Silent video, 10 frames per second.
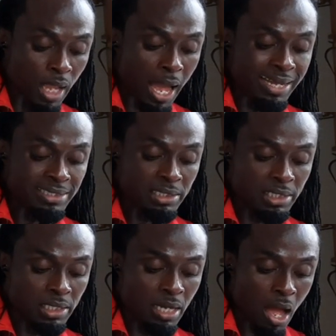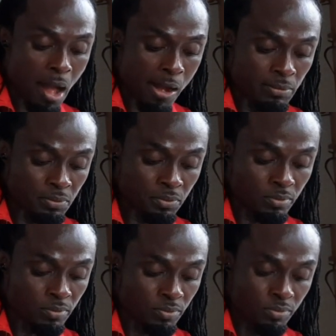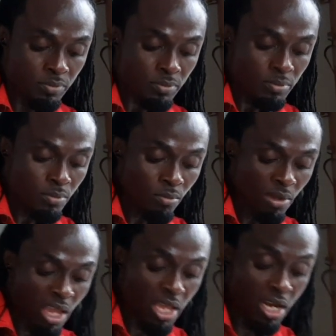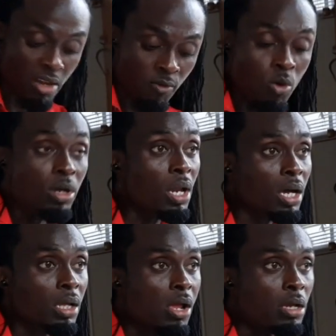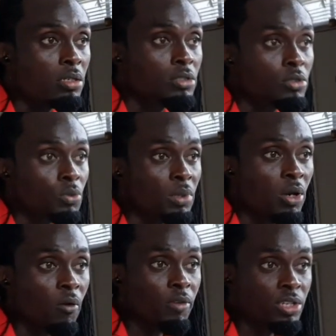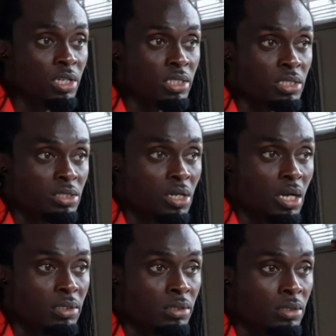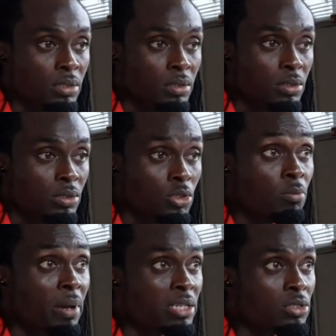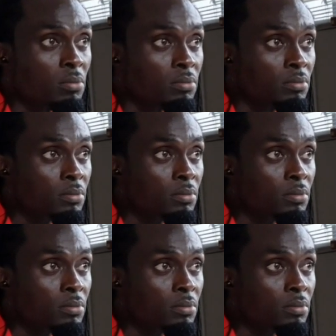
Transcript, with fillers: Until um, 11 o'clock, we officially start. You buy something?